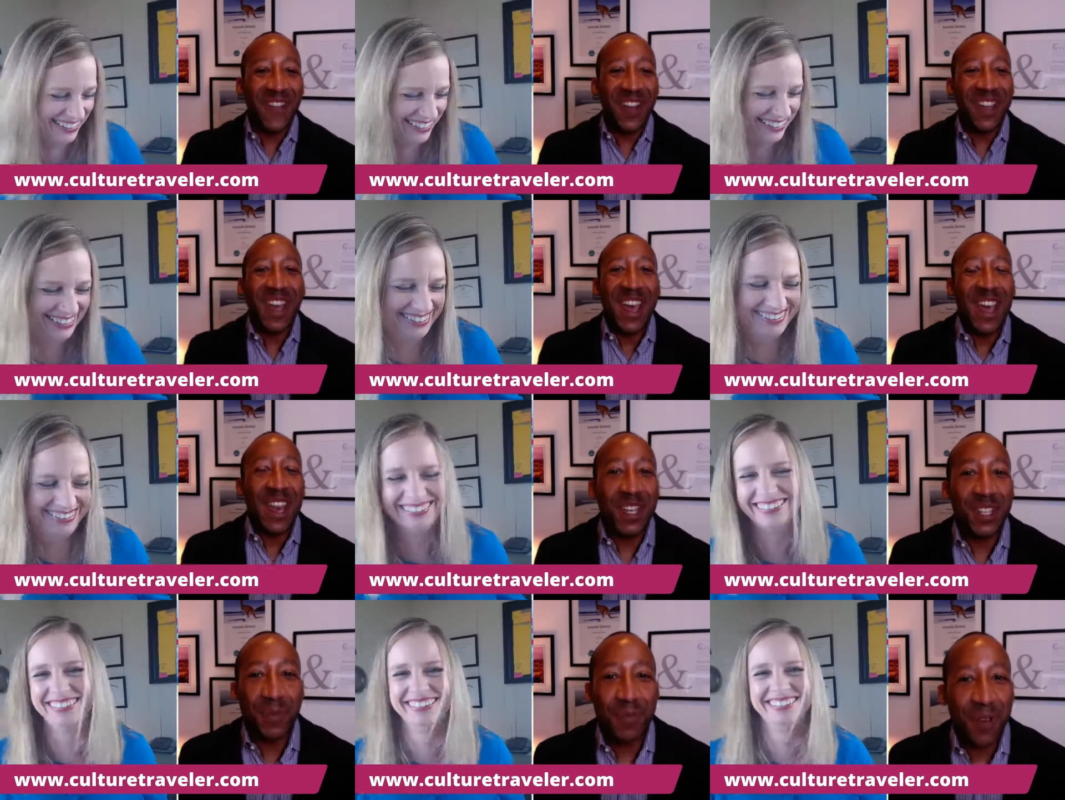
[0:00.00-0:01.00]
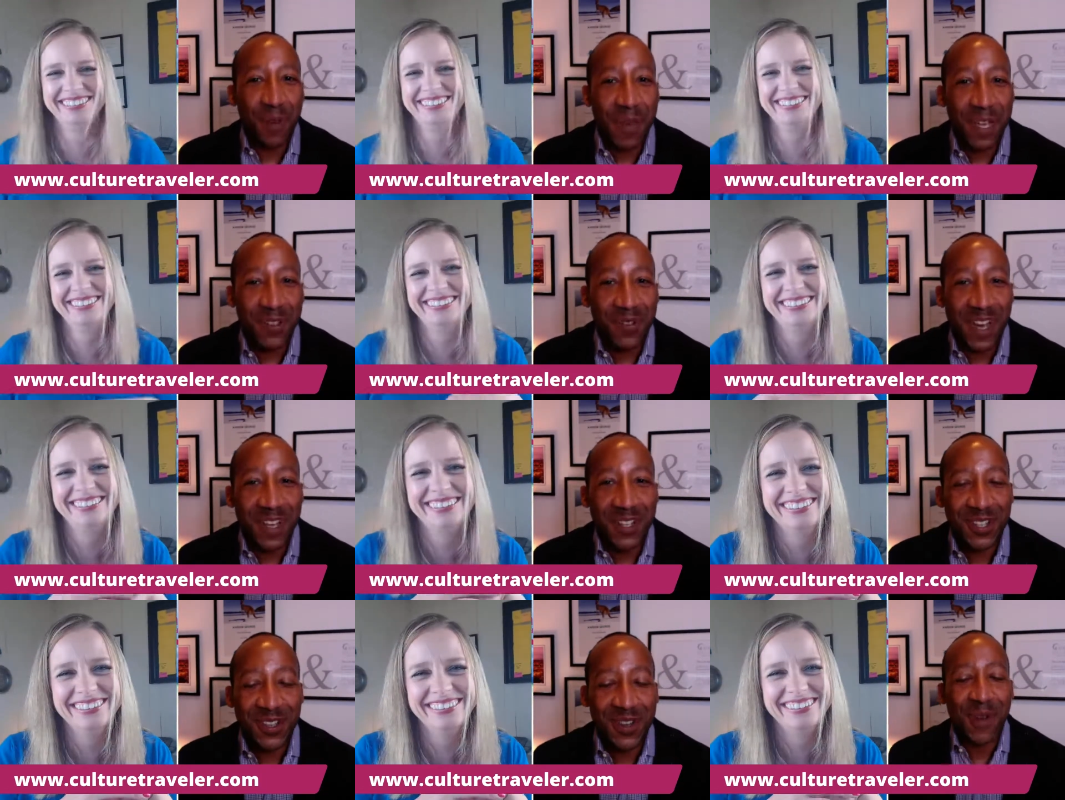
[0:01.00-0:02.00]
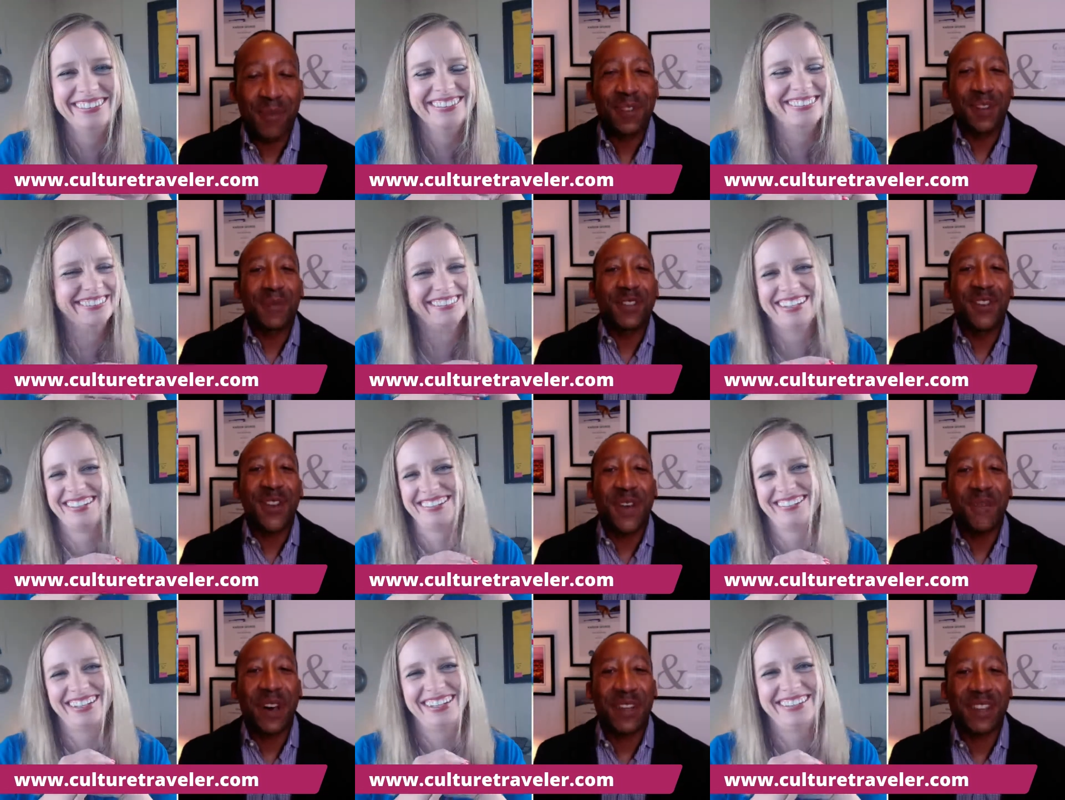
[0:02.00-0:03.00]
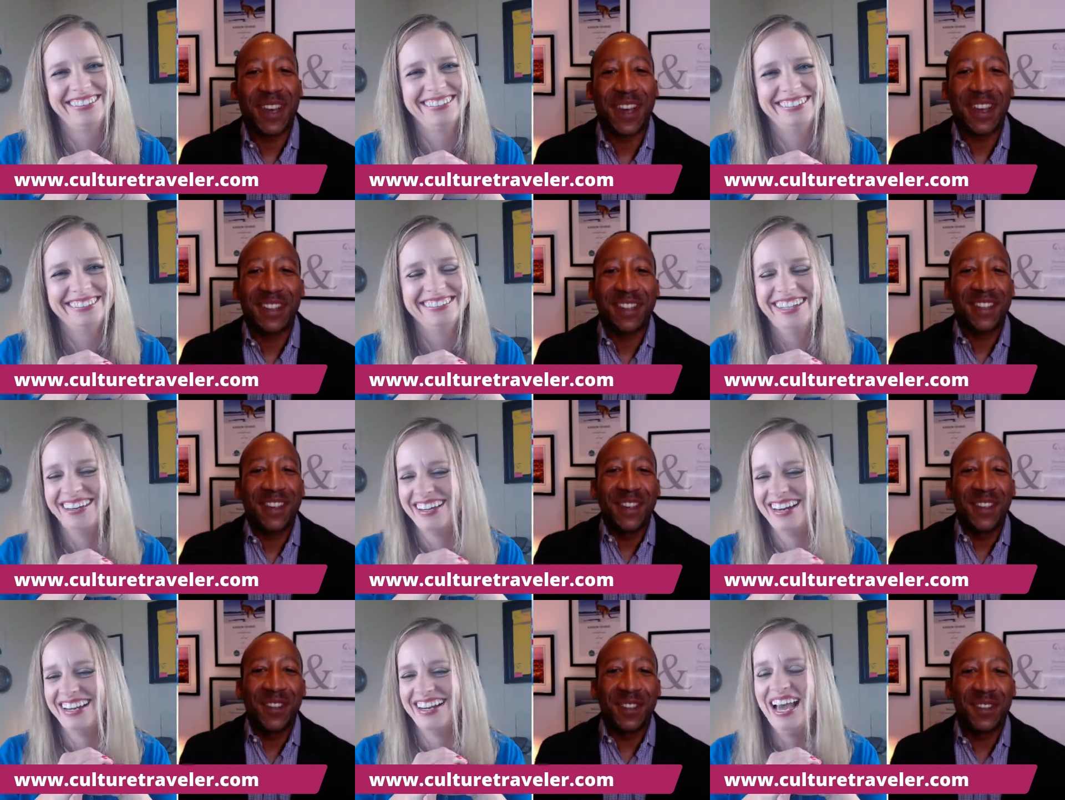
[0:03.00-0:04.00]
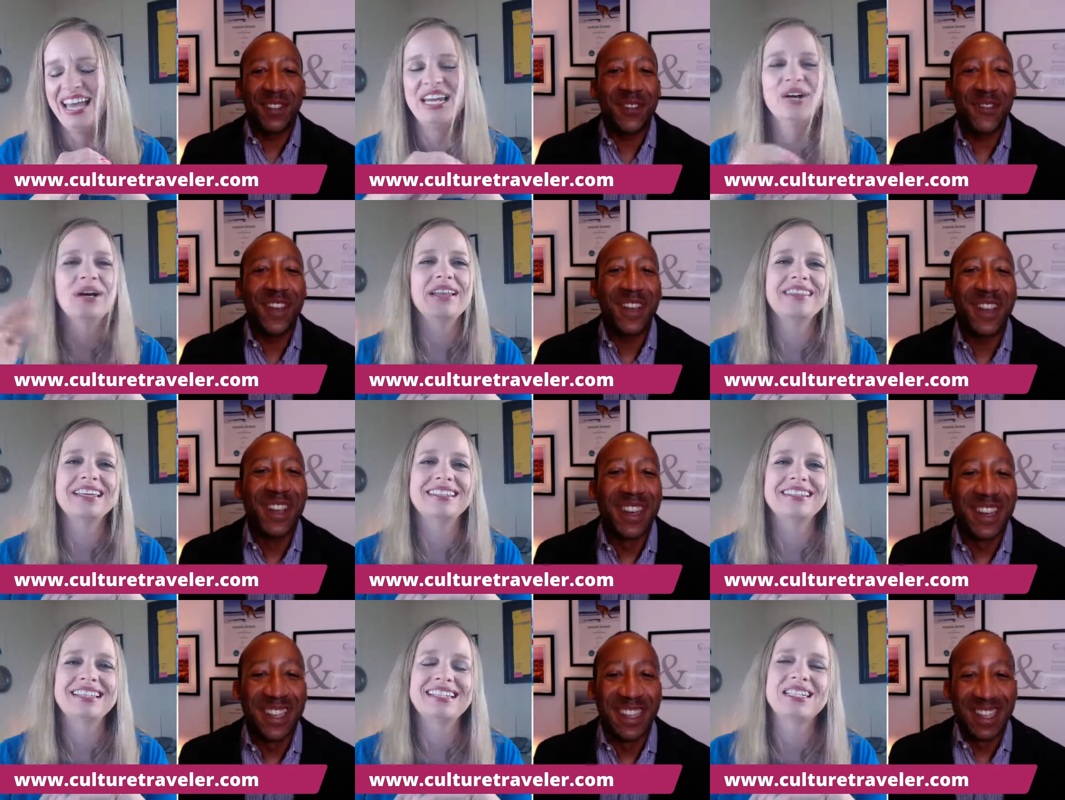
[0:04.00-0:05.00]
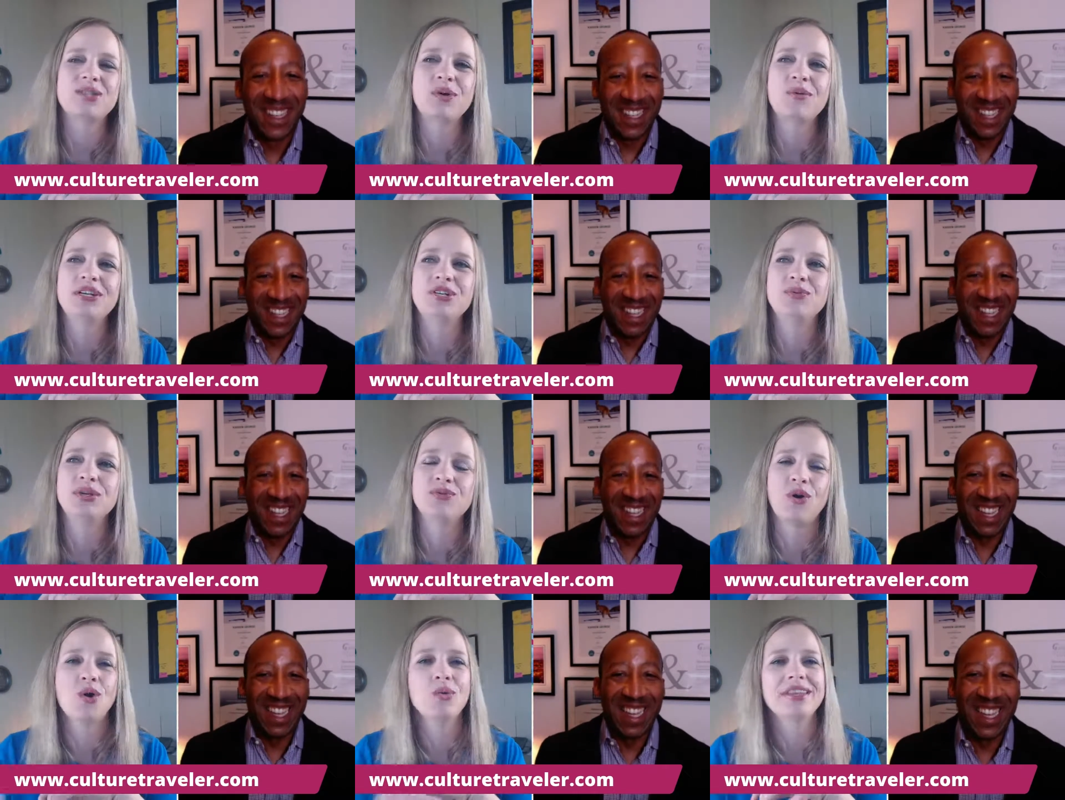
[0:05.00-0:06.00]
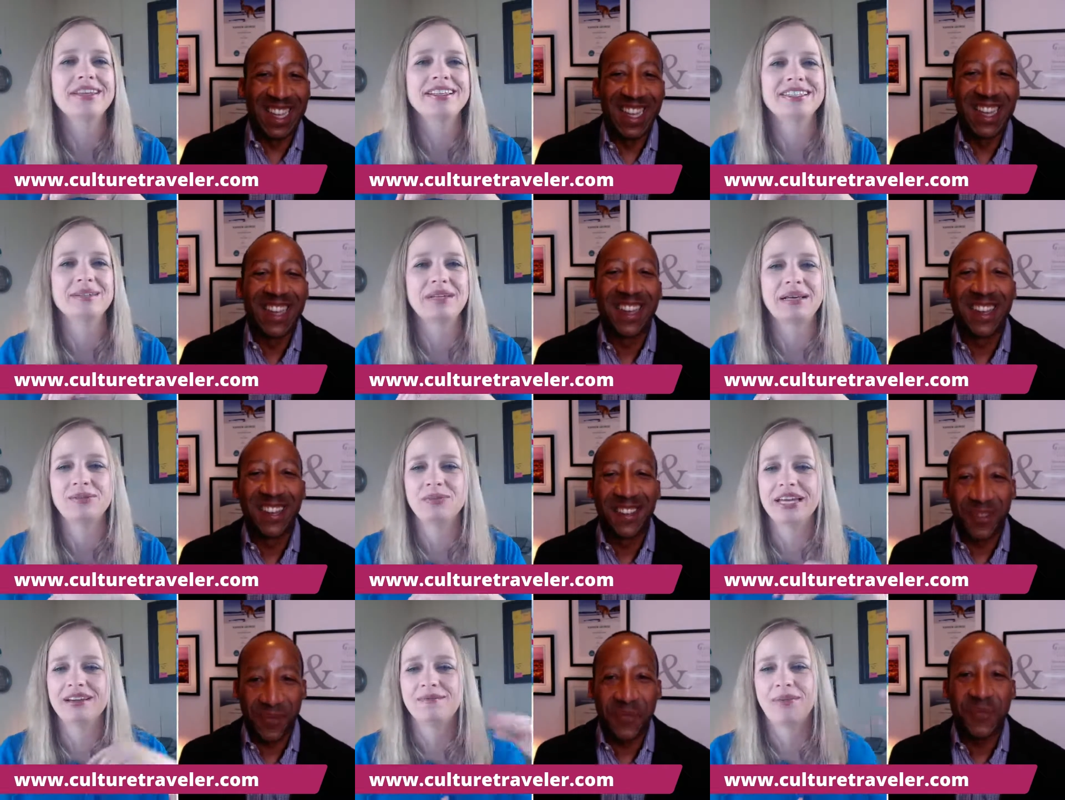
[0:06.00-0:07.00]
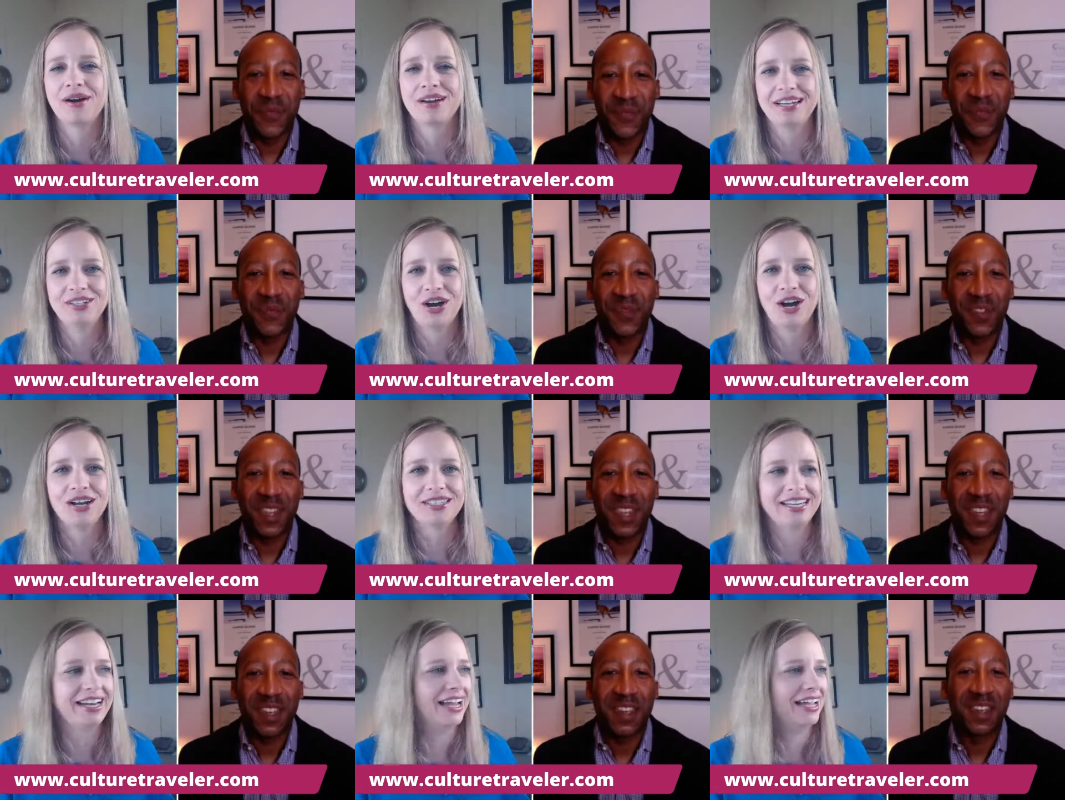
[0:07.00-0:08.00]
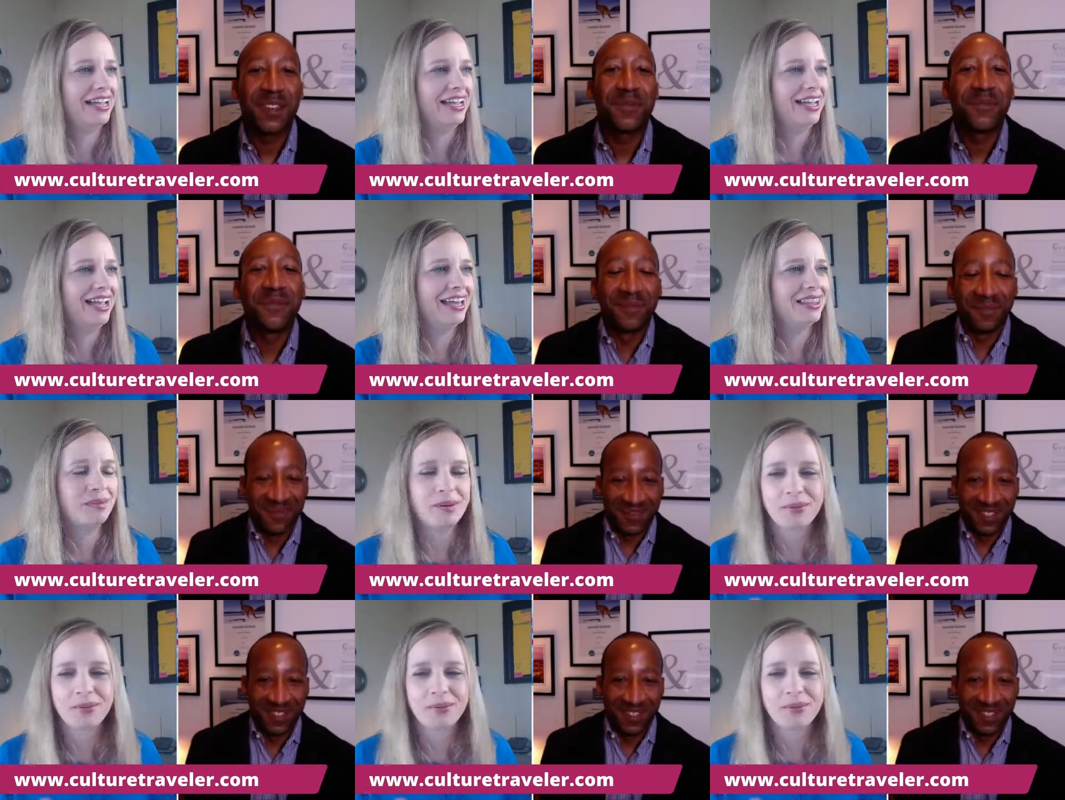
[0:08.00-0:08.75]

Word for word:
Speaker 1: I'm ready. And I did put on my do not disturb. So I'm sorry about that. It's no,
Speaker 2: it, you know what? This, this, is what we do. We roll with it. Sometimes we have barking dogs, and I, and then